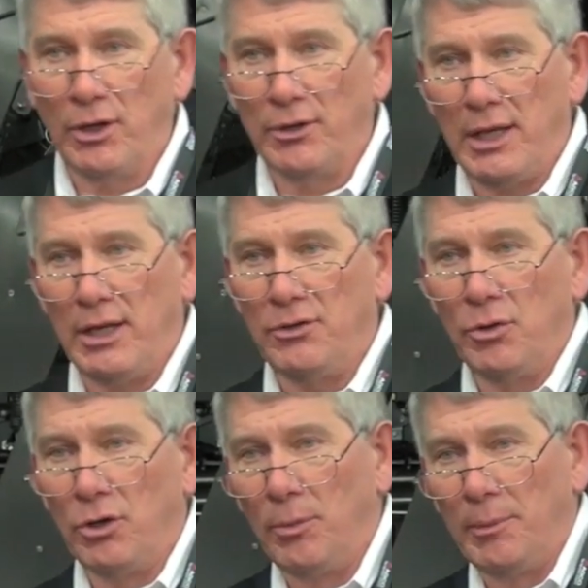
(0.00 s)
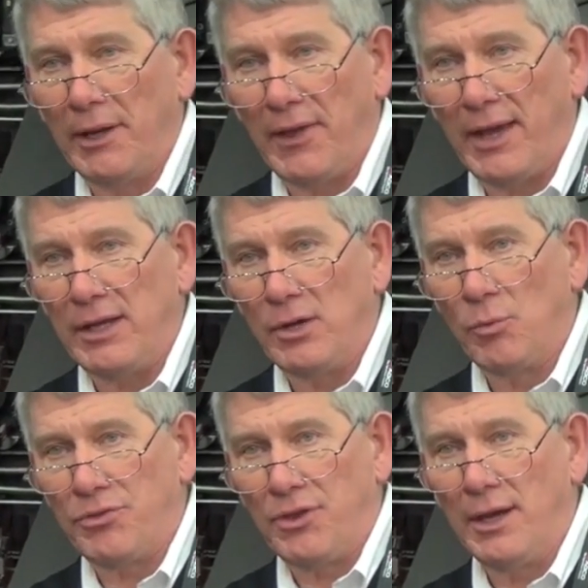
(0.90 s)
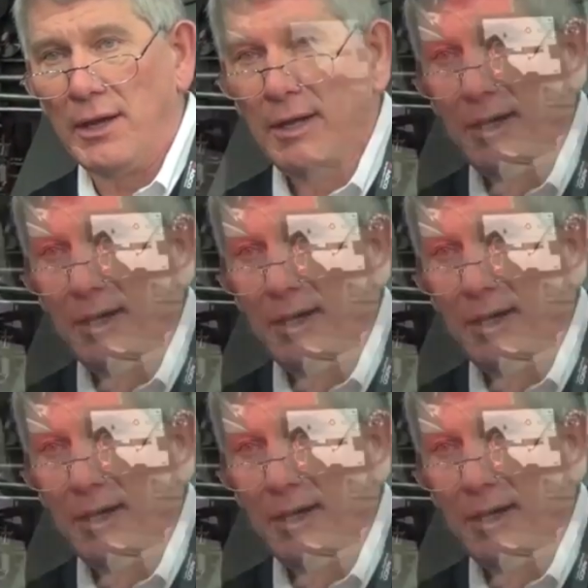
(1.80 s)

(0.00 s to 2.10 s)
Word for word: and I'll get into a little bit of that here with you.